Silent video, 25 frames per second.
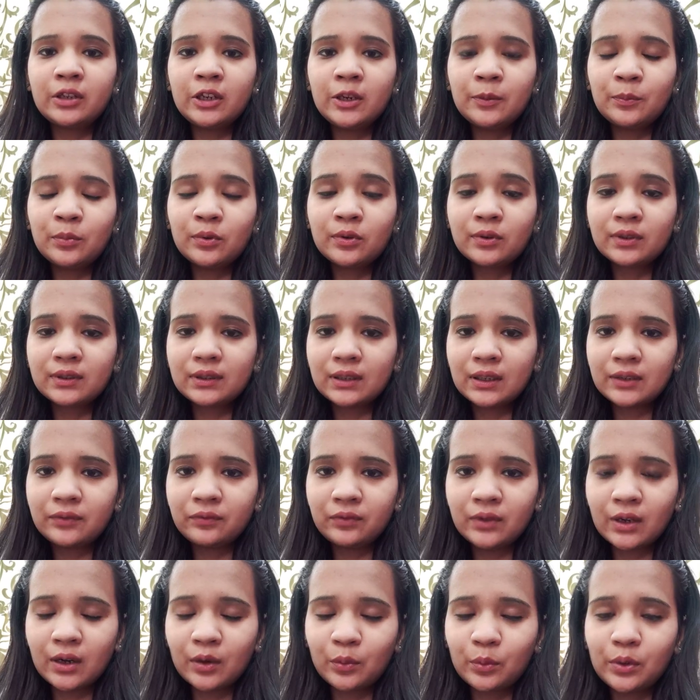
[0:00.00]
three books that
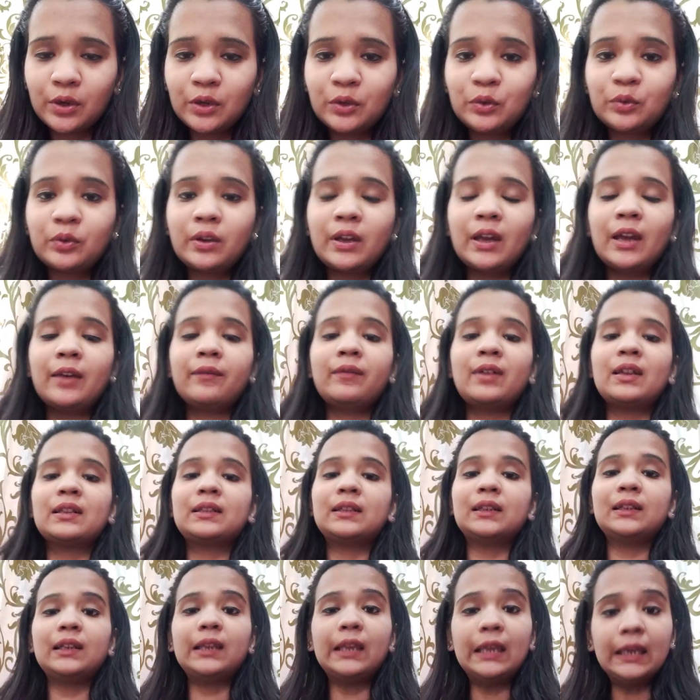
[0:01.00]
we are going to have
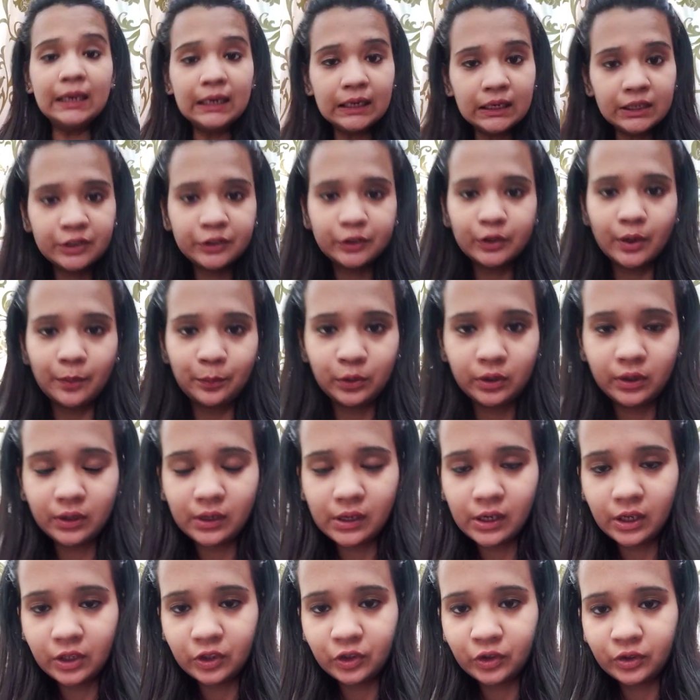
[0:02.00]
as an English
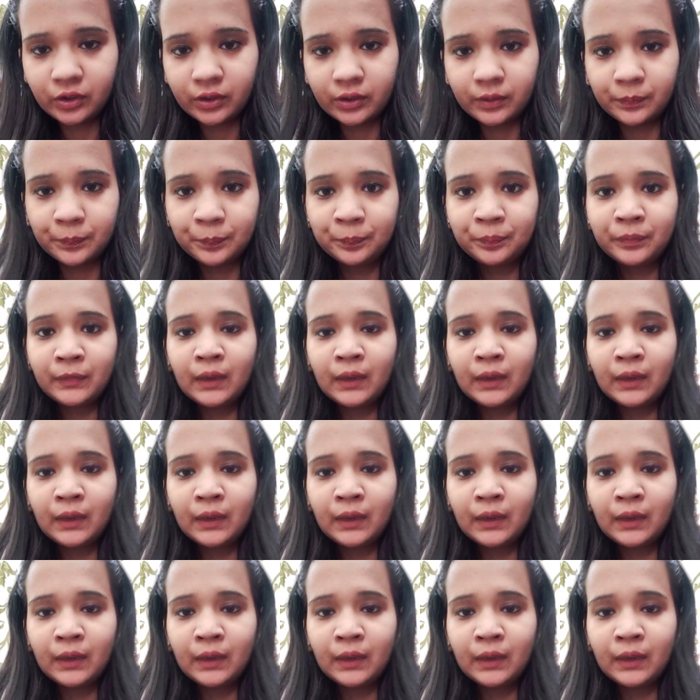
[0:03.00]
communication.